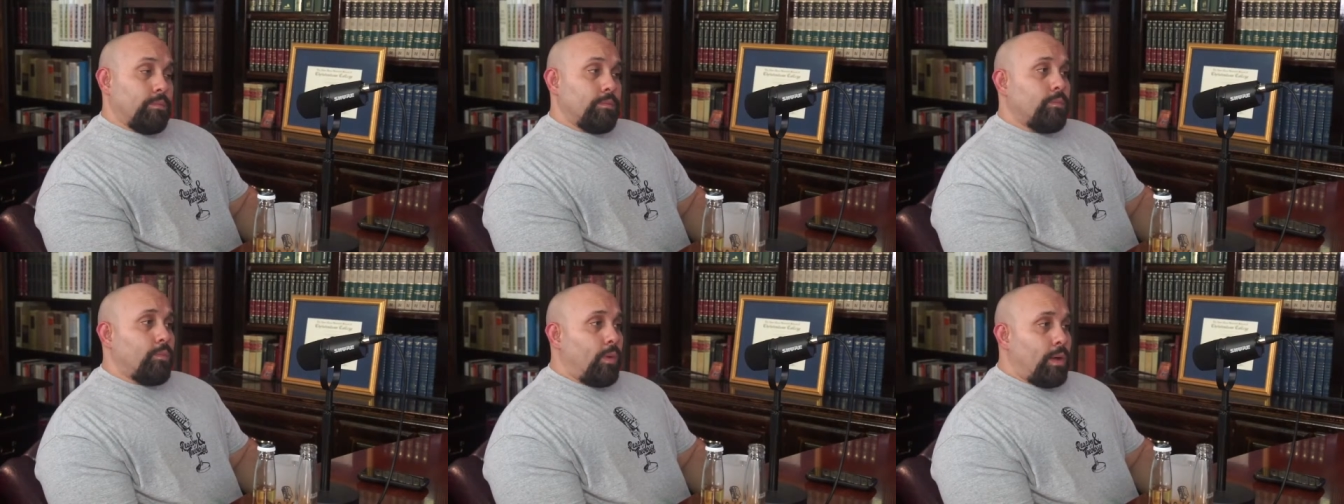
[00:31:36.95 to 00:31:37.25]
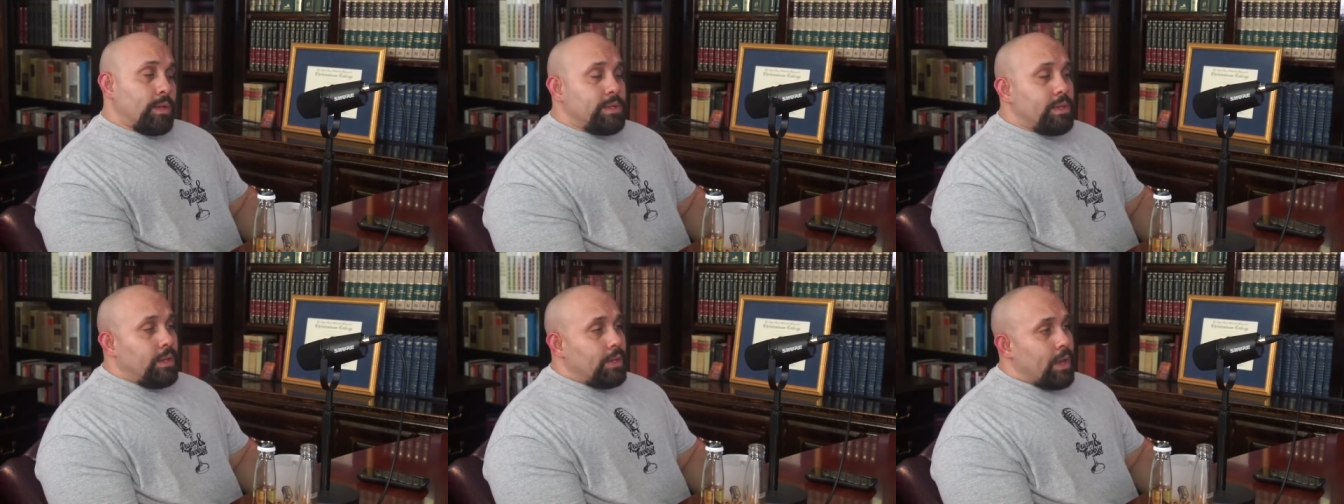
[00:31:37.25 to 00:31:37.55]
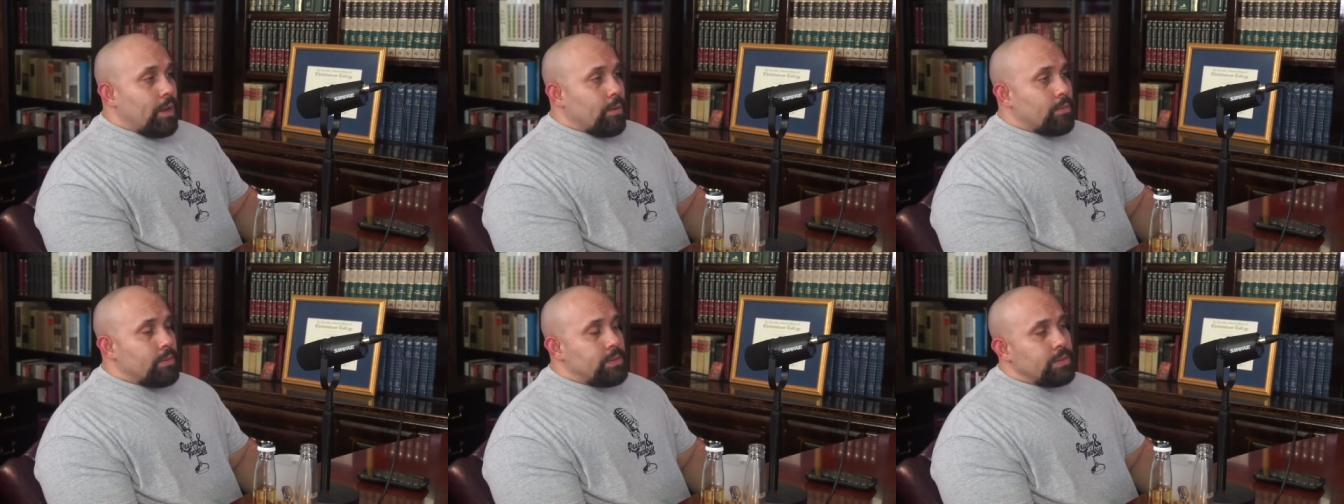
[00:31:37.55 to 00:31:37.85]
was he in
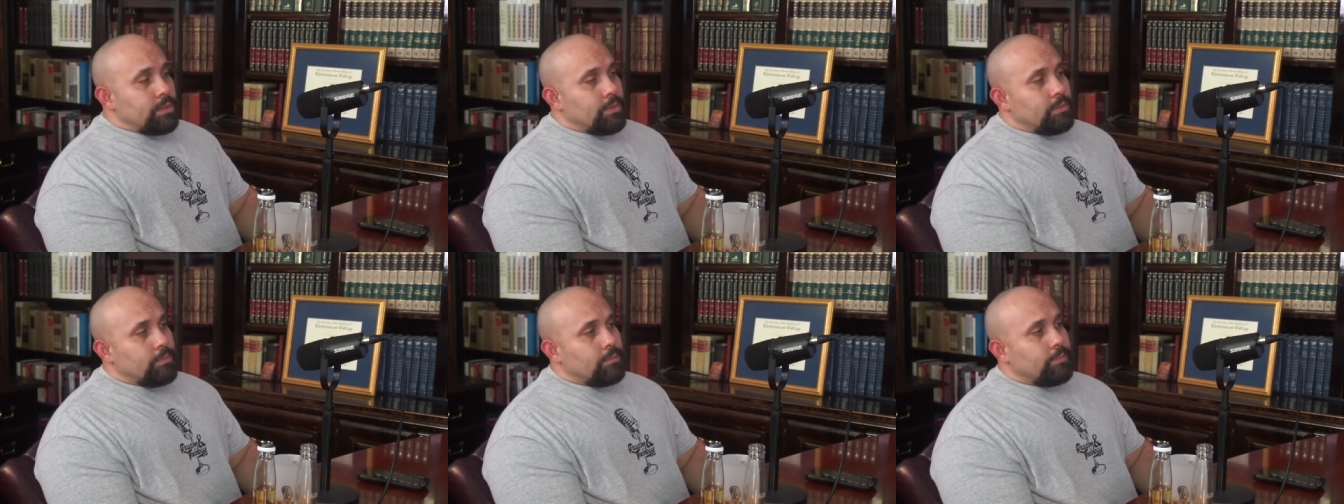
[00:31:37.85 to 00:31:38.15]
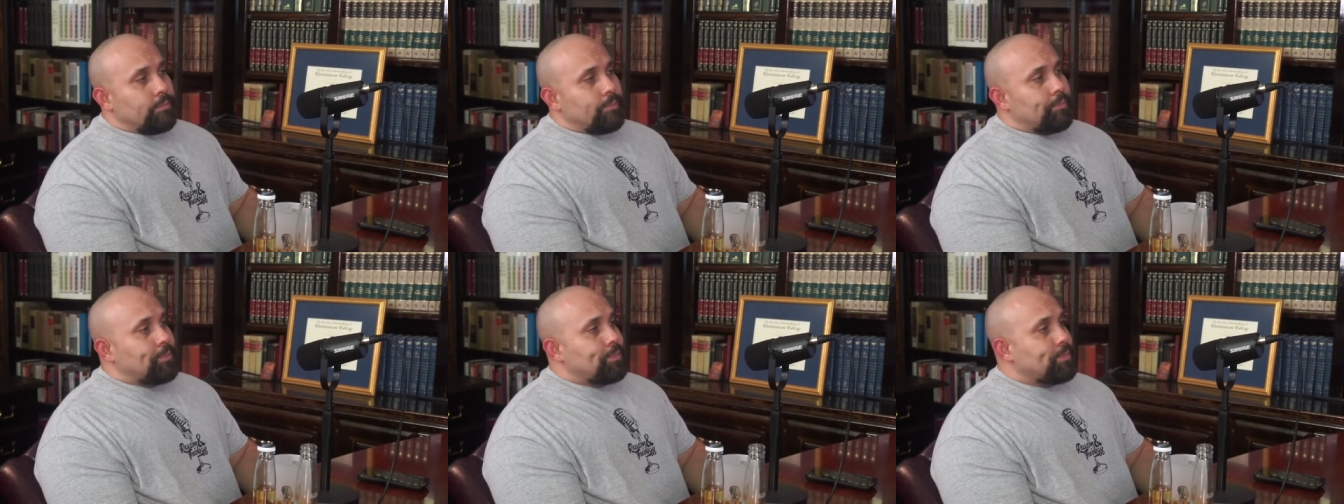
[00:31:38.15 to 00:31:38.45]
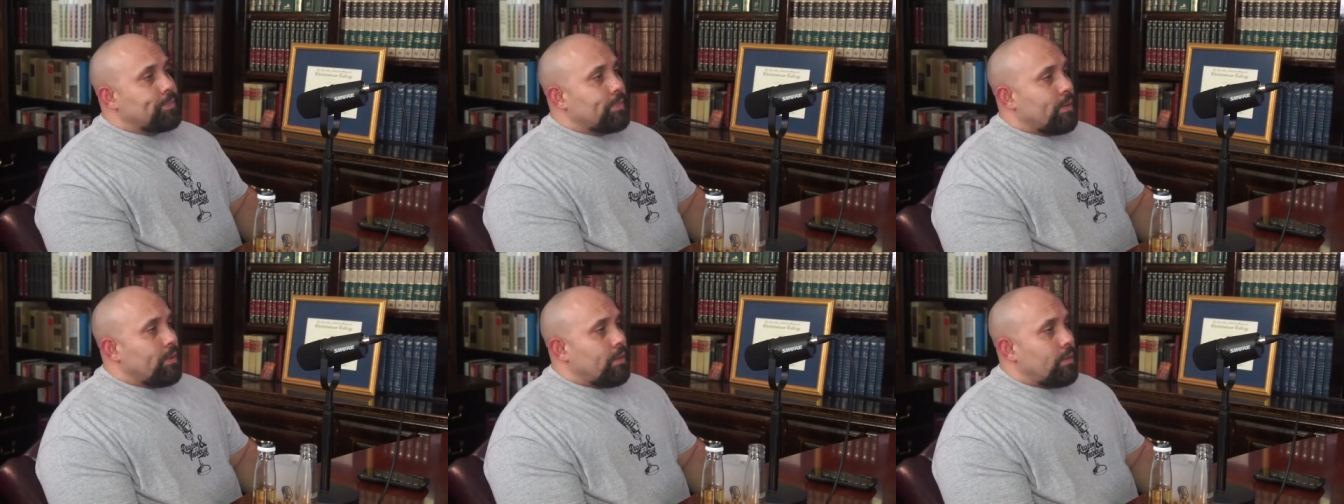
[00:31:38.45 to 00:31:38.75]
heresy?
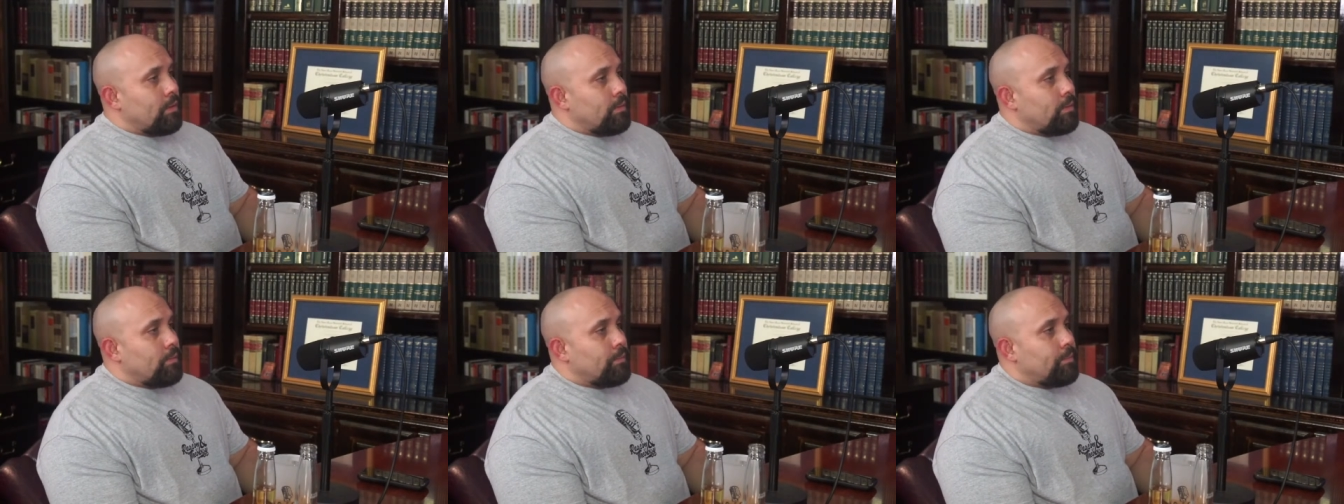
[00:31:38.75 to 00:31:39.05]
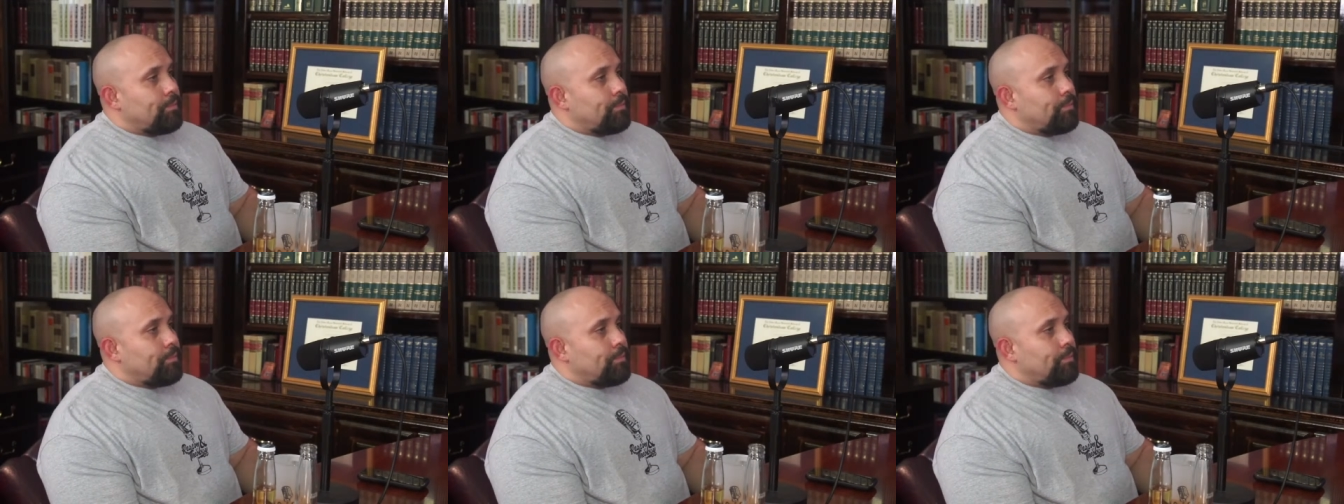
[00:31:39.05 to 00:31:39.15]
Yeah.